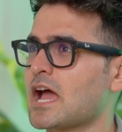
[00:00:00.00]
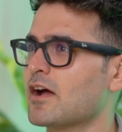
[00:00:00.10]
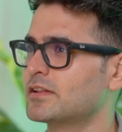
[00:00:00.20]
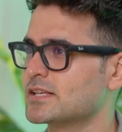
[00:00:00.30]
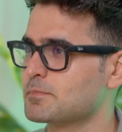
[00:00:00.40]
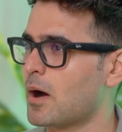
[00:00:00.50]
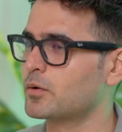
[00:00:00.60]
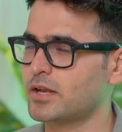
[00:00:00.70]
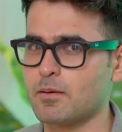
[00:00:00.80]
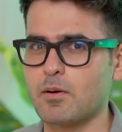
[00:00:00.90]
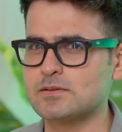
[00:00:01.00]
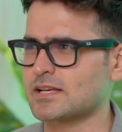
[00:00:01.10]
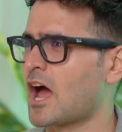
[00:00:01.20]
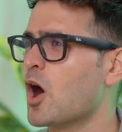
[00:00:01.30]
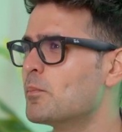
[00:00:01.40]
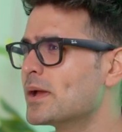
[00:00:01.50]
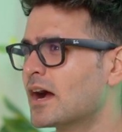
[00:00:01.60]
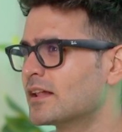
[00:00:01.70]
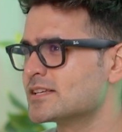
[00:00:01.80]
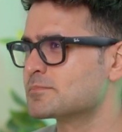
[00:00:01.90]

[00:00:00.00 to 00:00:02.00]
have these bounty amounts and how big are these